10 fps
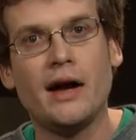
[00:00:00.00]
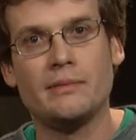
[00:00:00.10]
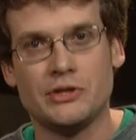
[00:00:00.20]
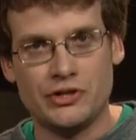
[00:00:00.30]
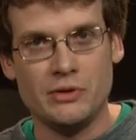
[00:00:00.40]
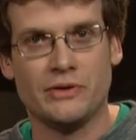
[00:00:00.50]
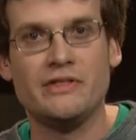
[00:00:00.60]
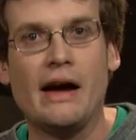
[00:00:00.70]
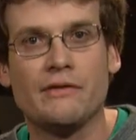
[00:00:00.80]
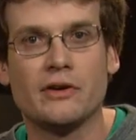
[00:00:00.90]
but she was
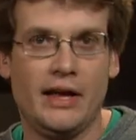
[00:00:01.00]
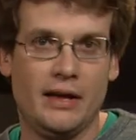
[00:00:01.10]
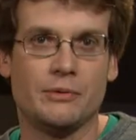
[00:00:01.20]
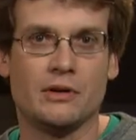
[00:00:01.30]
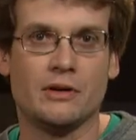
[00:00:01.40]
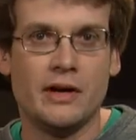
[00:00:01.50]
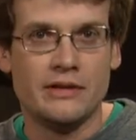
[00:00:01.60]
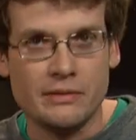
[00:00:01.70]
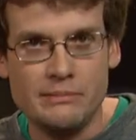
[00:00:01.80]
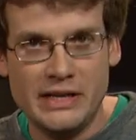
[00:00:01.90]
never able to
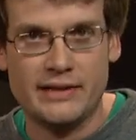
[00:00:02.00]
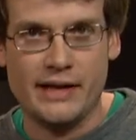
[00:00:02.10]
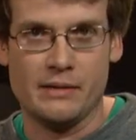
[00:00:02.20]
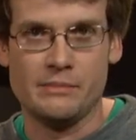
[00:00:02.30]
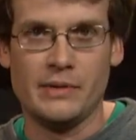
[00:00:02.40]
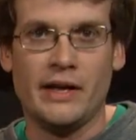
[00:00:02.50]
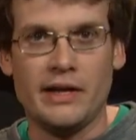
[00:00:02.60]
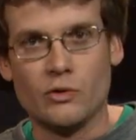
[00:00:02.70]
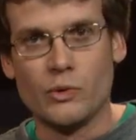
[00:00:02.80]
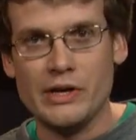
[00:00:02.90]
meet them
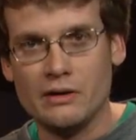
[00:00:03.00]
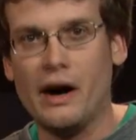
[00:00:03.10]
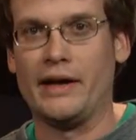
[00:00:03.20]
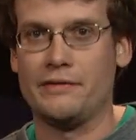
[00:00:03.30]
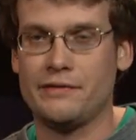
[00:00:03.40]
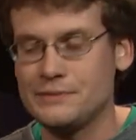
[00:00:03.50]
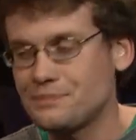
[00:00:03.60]
in real life.